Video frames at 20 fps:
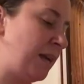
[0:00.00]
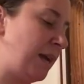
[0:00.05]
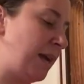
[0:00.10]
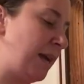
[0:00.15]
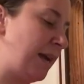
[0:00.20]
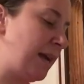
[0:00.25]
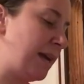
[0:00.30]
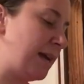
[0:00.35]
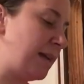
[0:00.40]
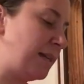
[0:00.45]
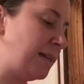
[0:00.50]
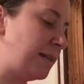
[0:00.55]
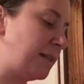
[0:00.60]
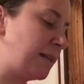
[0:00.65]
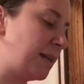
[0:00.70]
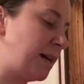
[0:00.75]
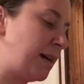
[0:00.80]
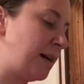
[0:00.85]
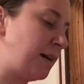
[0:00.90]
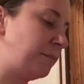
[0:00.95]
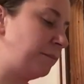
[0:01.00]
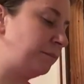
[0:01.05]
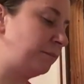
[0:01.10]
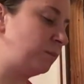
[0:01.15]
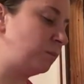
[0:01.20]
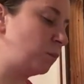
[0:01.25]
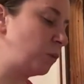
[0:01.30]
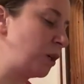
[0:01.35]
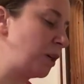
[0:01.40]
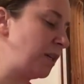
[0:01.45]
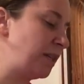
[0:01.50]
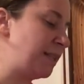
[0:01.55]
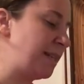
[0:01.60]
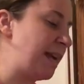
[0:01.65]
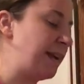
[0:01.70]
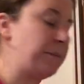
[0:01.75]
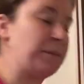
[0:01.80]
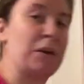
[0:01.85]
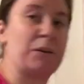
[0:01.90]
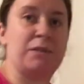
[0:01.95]
And we're going to
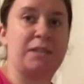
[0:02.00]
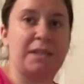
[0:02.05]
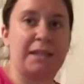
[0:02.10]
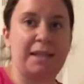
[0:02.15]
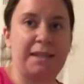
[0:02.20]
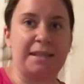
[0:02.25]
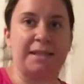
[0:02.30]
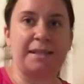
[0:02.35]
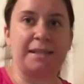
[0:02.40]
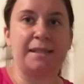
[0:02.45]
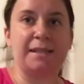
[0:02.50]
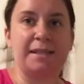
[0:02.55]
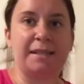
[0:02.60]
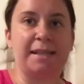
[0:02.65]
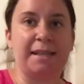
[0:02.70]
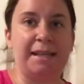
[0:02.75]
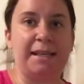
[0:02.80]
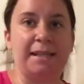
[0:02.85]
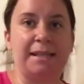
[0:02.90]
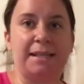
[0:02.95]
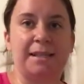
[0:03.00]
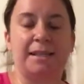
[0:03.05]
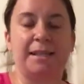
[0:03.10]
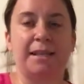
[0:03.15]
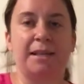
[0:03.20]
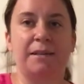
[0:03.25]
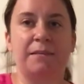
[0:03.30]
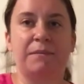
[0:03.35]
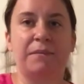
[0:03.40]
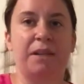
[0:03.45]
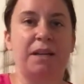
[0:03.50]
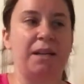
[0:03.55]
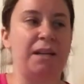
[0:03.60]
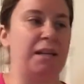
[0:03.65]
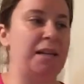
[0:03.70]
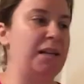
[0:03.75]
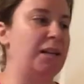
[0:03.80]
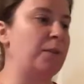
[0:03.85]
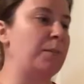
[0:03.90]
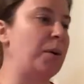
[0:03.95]
take most of these seeds, the
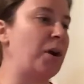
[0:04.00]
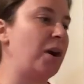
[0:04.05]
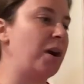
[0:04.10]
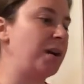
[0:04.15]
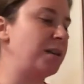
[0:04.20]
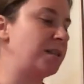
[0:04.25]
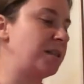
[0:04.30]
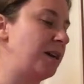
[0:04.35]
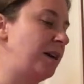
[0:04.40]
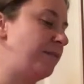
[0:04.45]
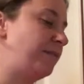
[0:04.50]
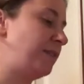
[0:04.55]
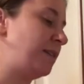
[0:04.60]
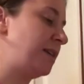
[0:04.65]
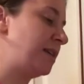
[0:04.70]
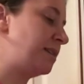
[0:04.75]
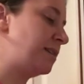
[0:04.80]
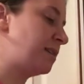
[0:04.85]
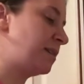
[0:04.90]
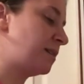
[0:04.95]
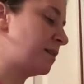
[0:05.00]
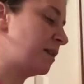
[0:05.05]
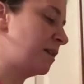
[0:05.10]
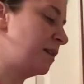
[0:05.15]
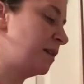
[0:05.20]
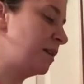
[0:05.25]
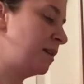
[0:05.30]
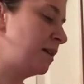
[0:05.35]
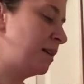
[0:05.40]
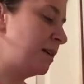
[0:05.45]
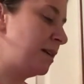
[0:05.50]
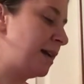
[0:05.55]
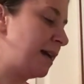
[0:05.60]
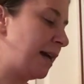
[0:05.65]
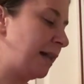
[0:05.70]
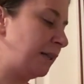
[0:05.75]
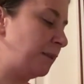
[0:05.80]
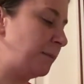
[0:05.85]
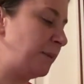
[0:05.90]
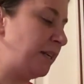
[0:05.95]
inner part of this
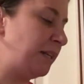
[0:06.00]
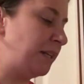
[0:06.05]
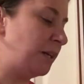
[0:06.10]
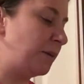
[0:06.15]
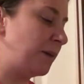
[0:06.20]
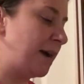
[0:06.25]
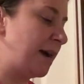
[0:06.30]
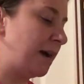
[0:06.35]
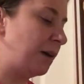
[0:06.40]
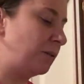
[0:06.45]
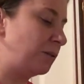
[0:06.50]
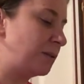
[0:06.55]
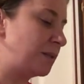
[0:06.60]
jalapeno out.